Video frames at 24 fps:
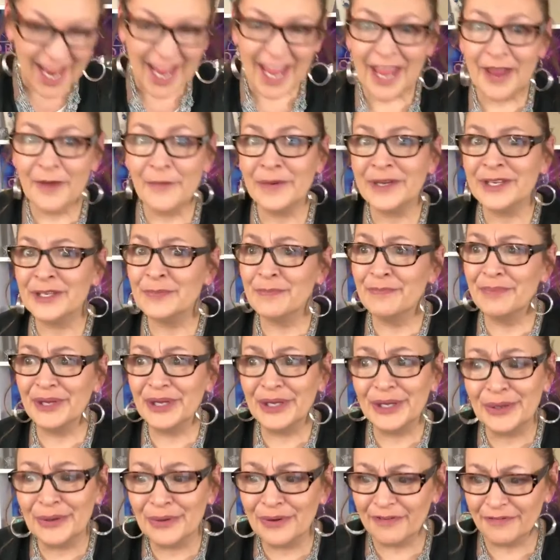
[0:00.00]
It was
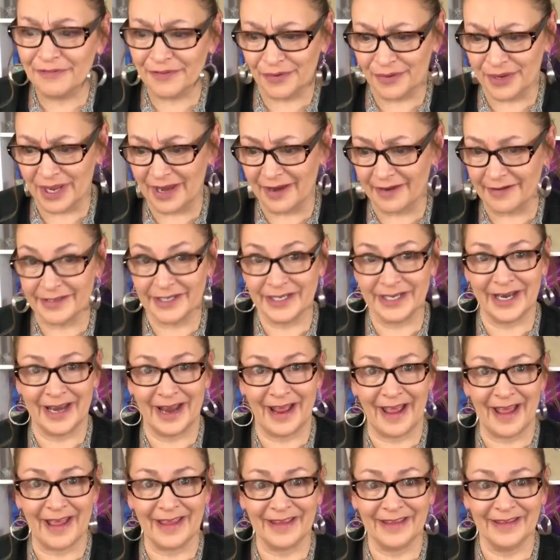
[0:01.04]
beautiful here
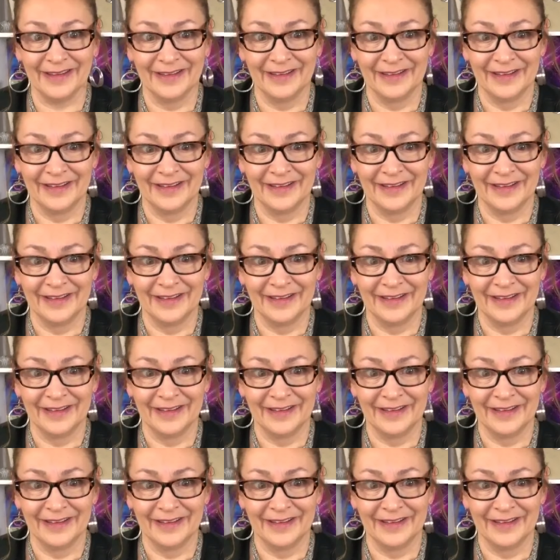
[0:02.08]
today.